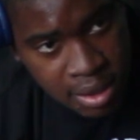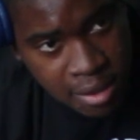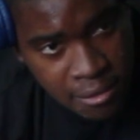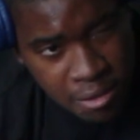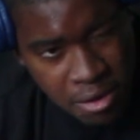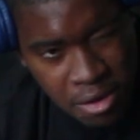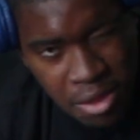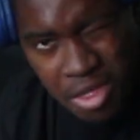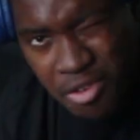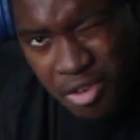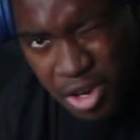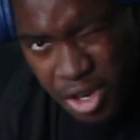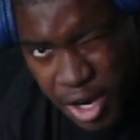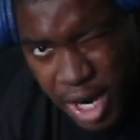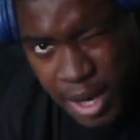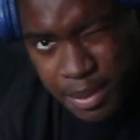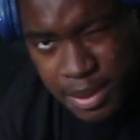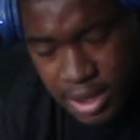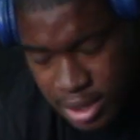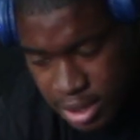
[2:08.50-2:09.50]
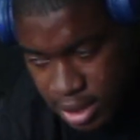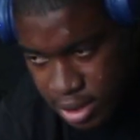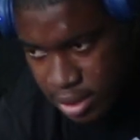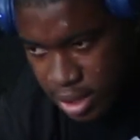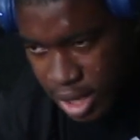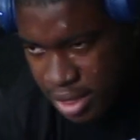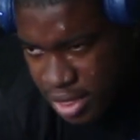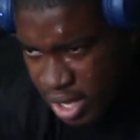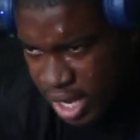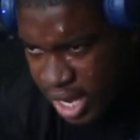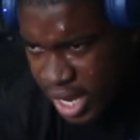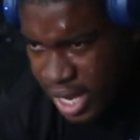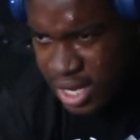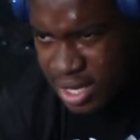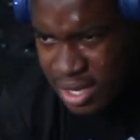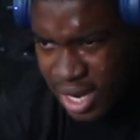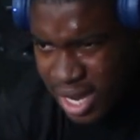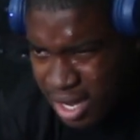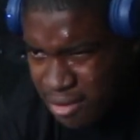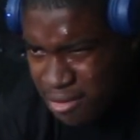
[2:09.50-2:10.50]
for 3 reps. I think I
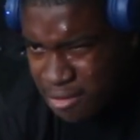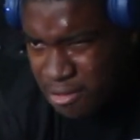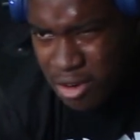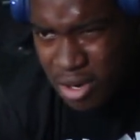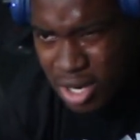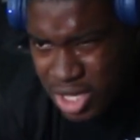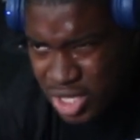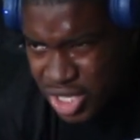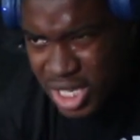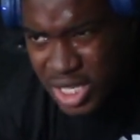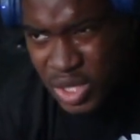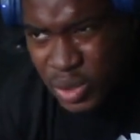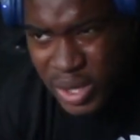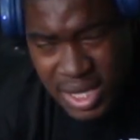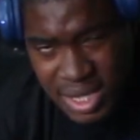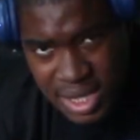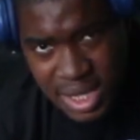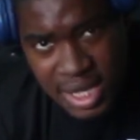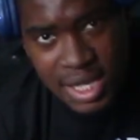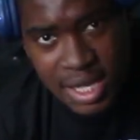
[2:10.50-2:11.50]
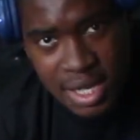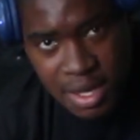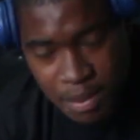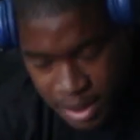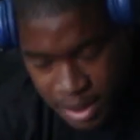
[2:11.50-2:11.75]
hit like 420 in the